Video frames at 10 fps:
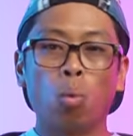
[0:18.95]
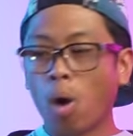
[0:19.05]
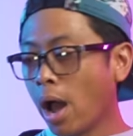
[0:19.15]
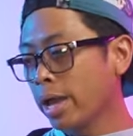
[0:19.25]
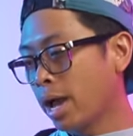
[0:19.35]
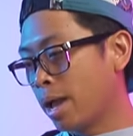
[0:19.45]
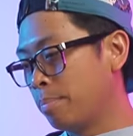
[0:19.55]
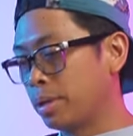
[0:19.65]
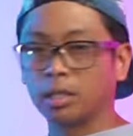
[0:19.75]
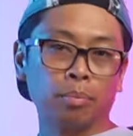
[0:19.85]
why I
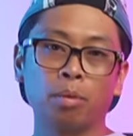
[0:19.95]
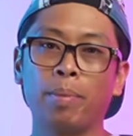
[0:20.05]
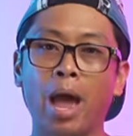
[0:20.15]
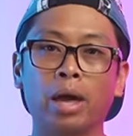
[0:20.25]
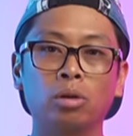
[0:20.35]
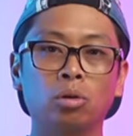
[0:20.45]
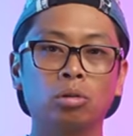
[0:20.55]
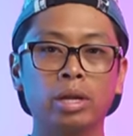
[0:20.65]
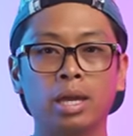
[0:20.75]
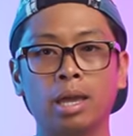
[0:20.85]
picked up the
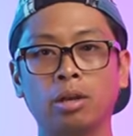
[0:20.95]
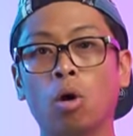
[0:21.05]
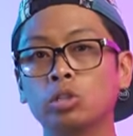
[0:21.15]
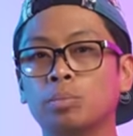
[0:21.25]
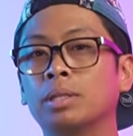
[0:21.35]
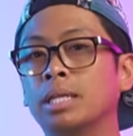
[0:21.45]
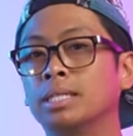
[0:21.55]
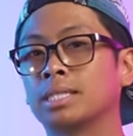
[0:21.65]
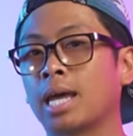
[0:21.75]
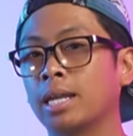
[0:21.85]
paddle and ultimately
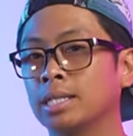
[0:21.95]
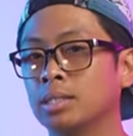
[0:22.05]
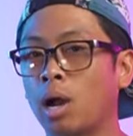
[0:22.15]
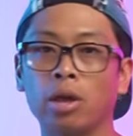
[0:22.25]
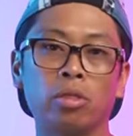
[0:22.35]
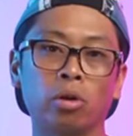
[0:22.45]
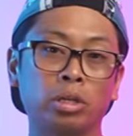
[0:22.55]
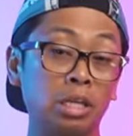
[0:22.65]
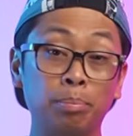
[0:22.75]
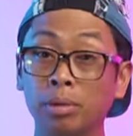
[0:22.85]
decided to either
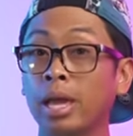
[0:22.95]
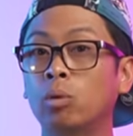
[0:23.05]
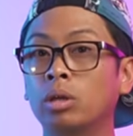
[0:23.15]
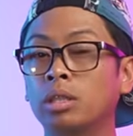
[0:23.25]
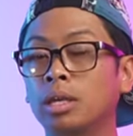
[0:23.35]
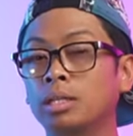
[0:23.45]
keep playing with